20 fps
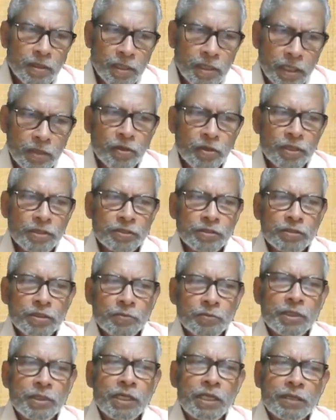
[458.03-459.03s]
Regulation
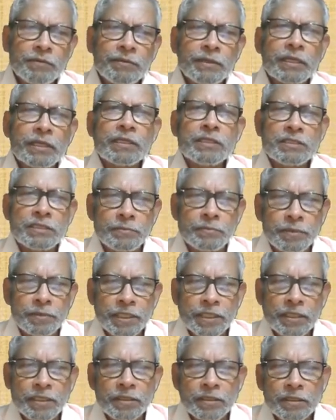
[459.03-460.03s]
of the labor and
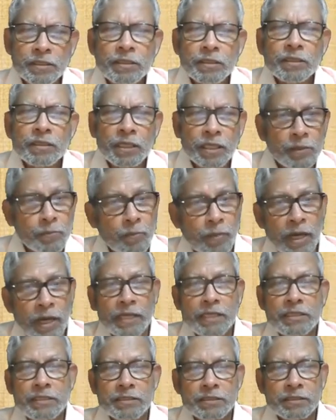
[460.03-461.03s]
safety in
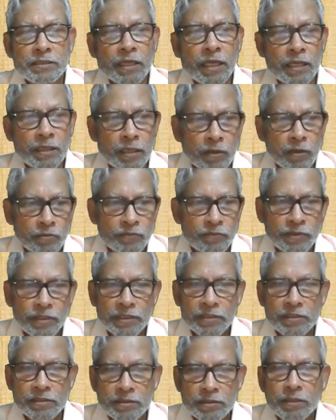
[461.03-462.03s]
mines and
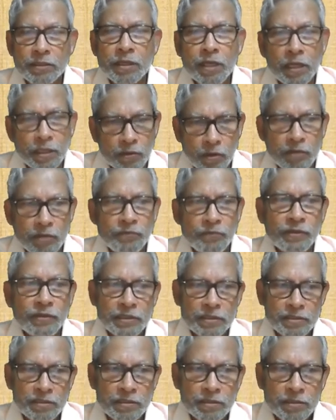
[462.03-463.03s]
outfields and oil
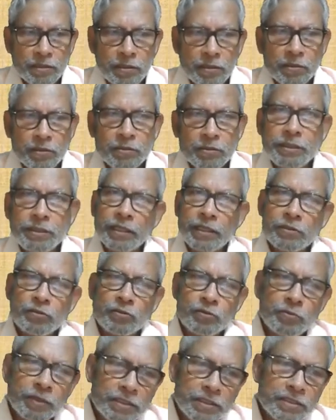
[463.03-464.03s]
fields. There
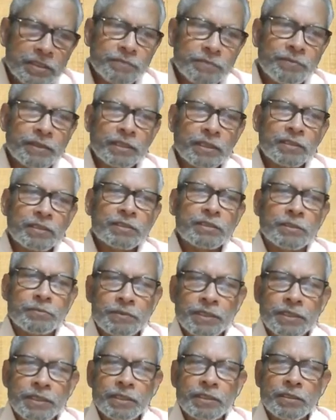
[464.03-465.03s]
should be a separate
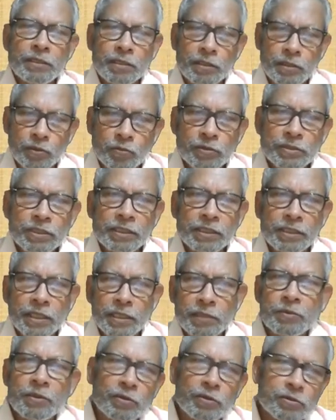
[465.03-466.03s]
safety rules are
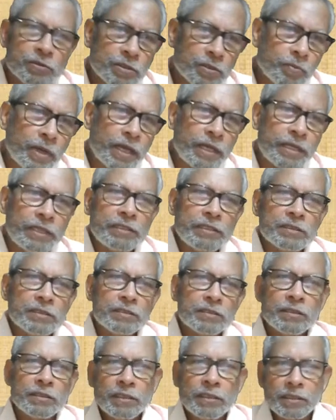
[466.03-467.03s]
there, because the mines
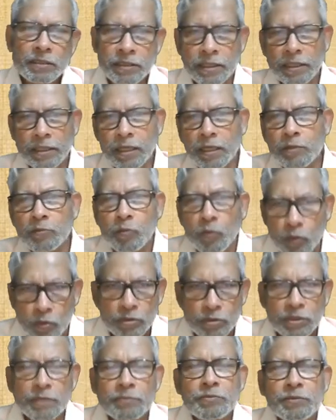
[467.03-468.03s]
there are more
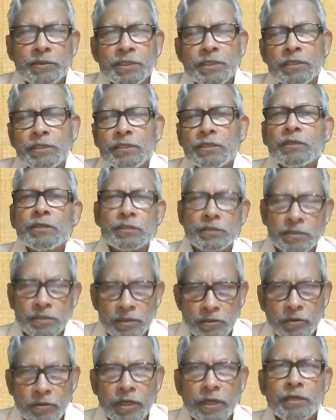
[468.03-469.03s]
safety is
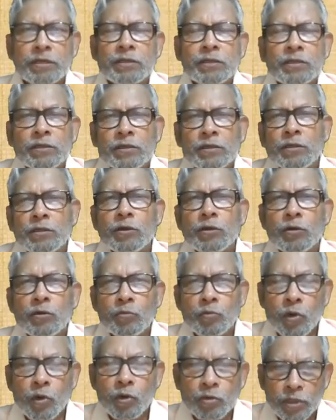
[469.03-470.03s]
required,
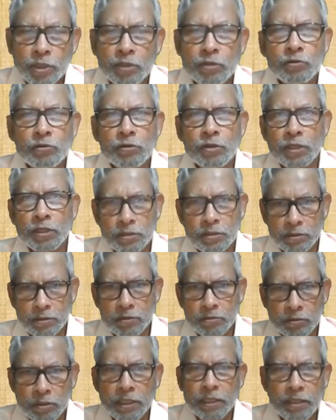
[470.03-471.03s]
more
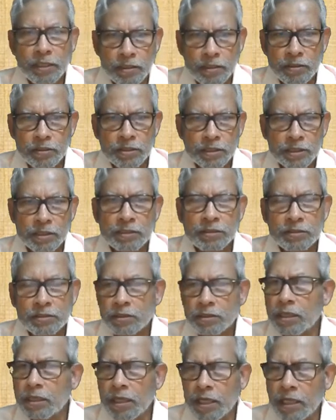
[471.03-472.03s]
rural regulations
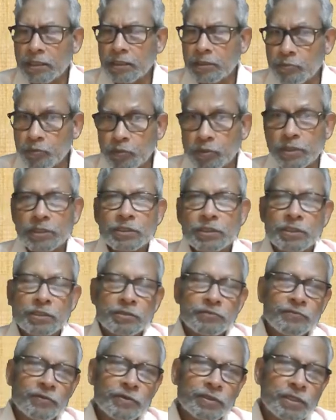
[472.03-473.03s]
and the
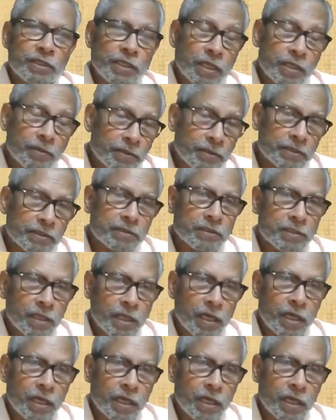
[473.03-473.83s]
protections for the laborers